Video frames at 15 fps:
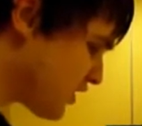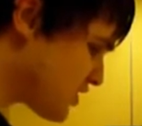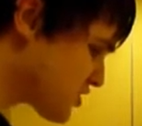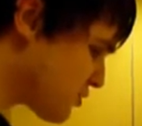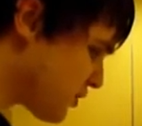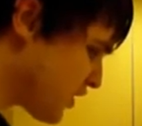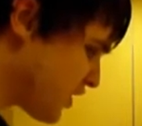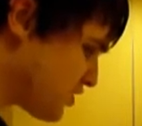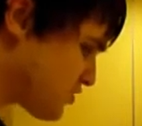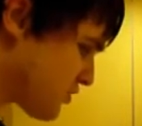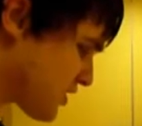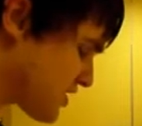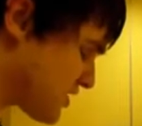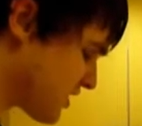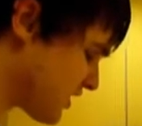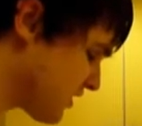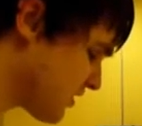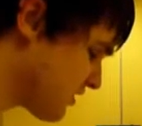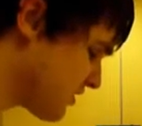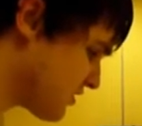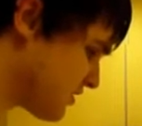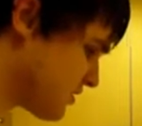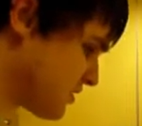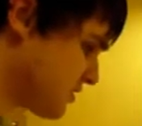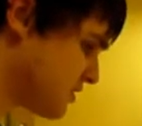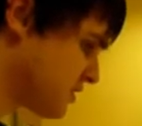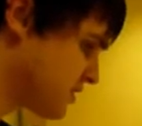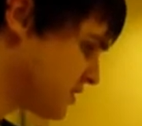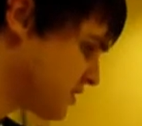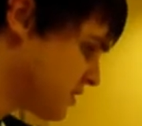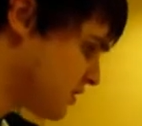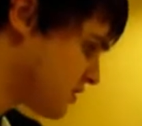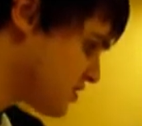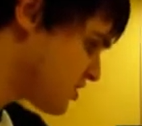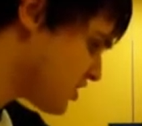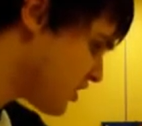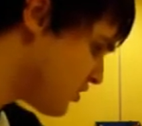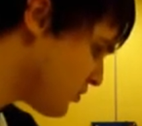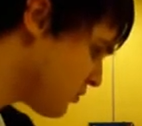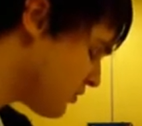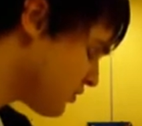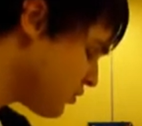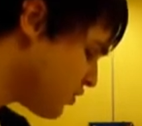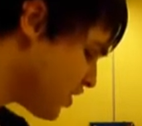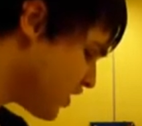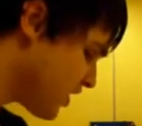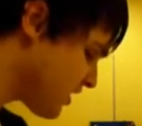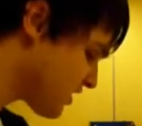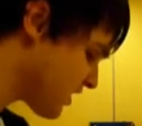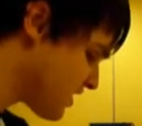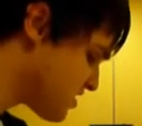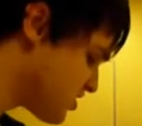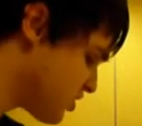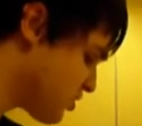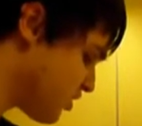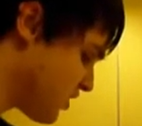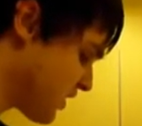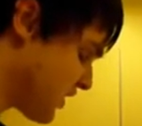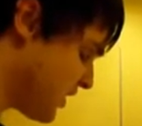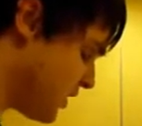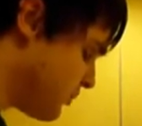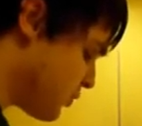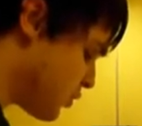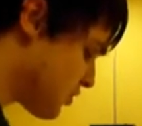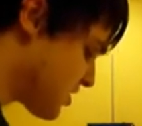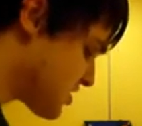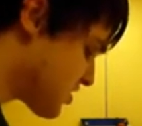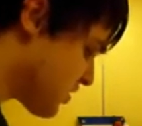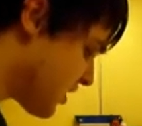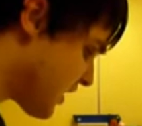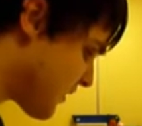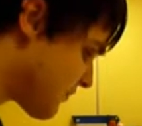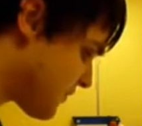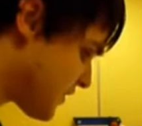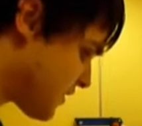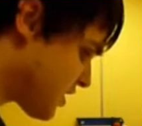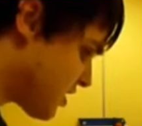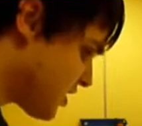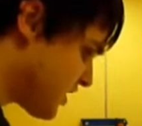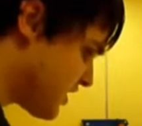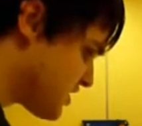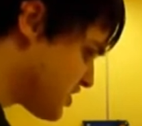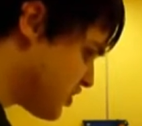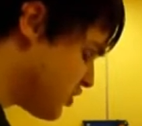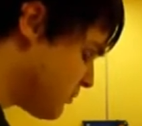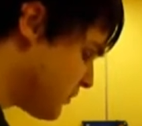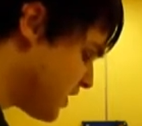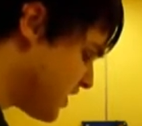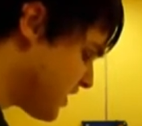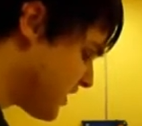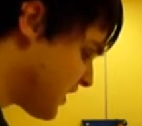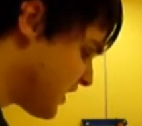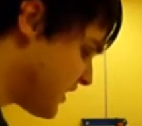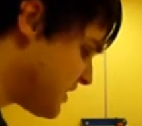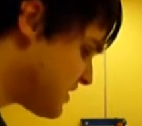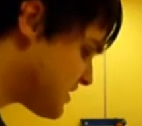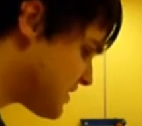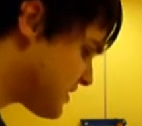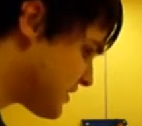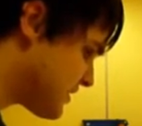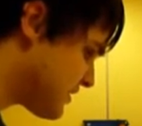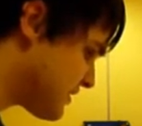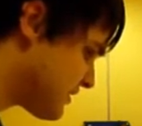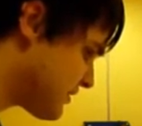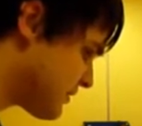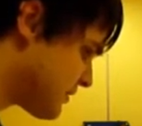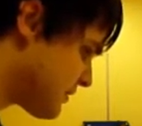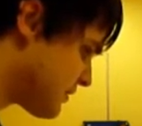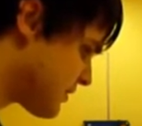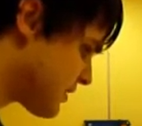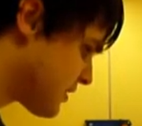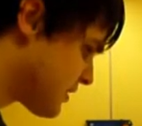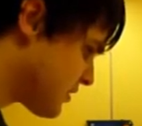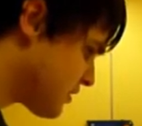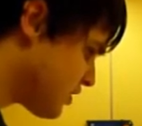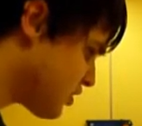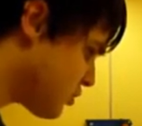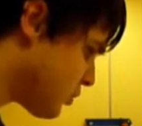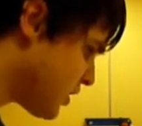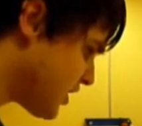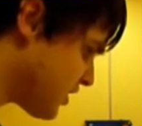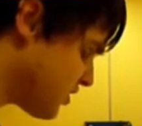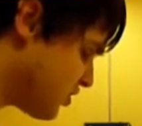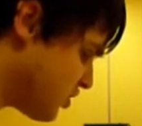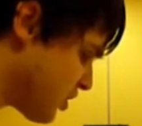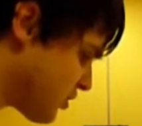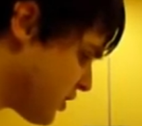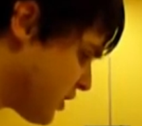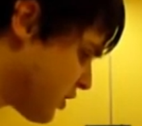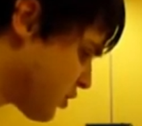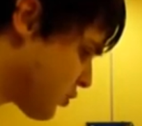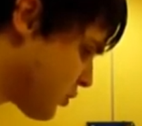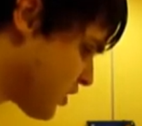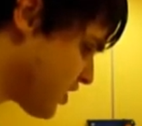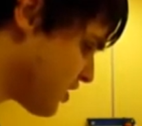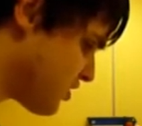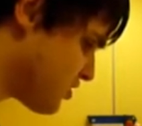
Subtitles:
this quite interesting. So looking at this, you've got the keyboard. It's got 32 mini keys. They're quite, they are quite